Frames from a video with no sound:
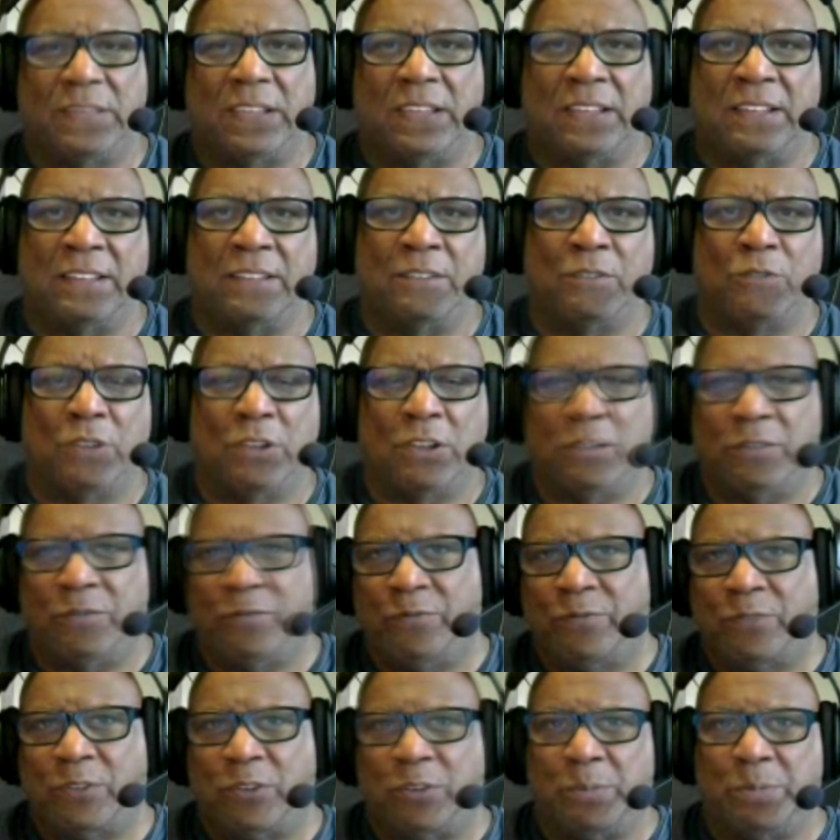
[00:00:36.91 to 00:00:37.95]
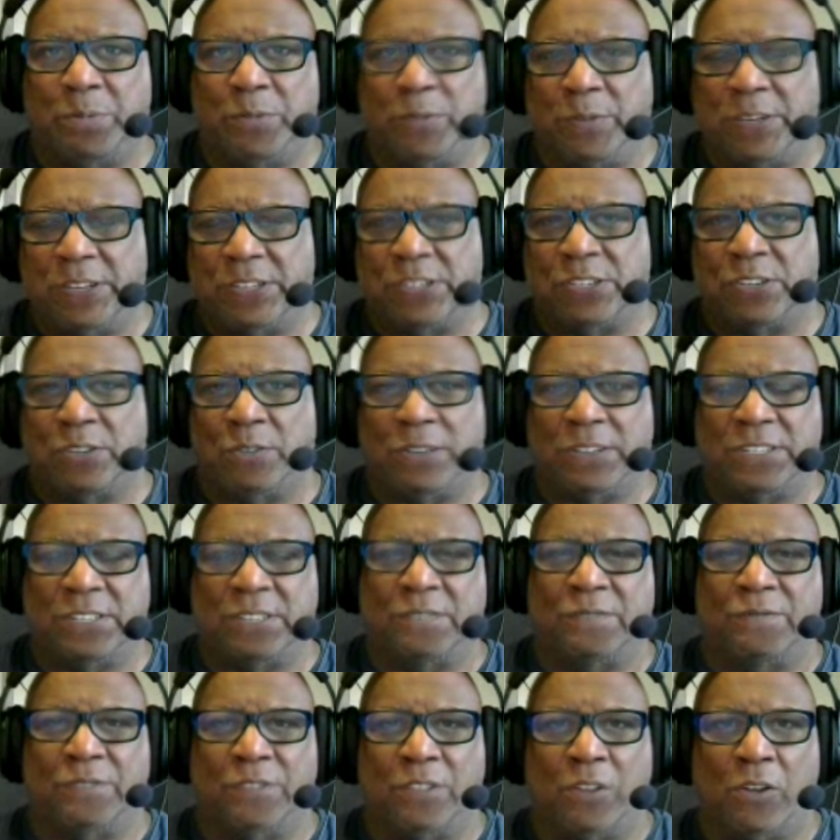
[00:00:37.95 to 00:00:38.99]
A couple of weeks ago I
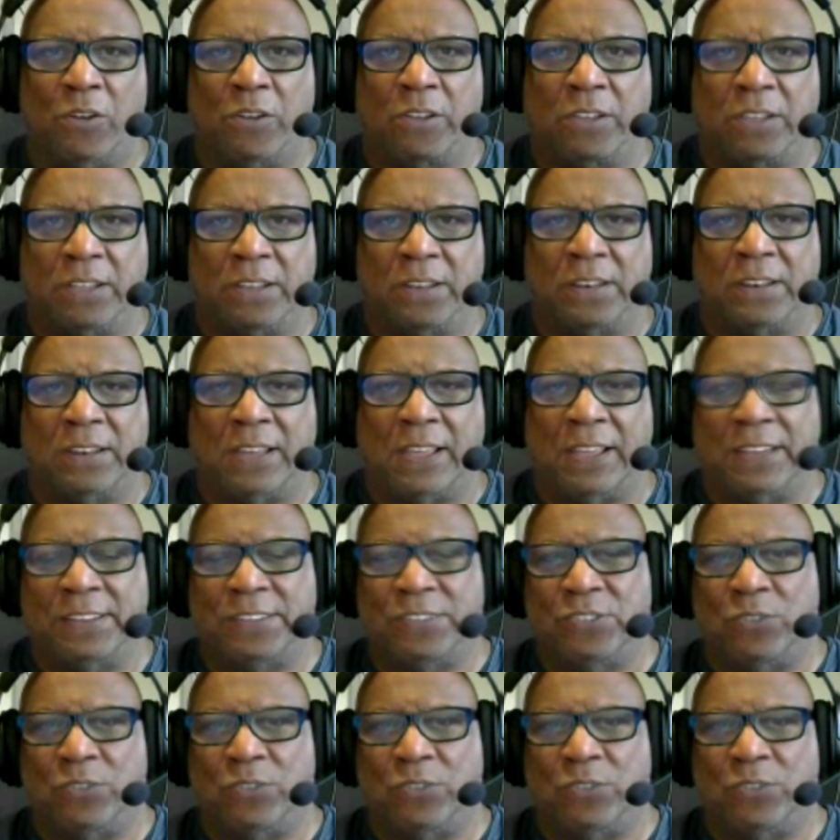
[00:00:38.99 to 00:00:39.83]
did a vlog and I